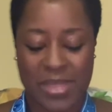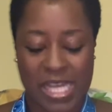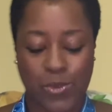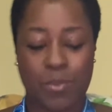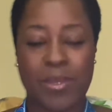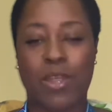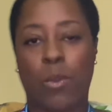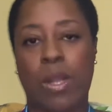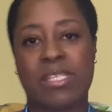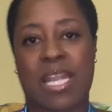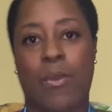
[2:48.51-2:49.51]
these would be the
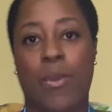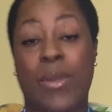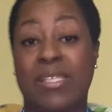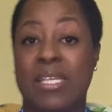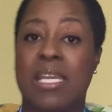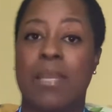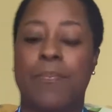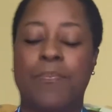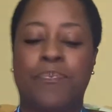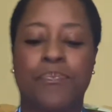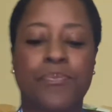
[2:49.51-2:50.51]
ones that I would want to keep.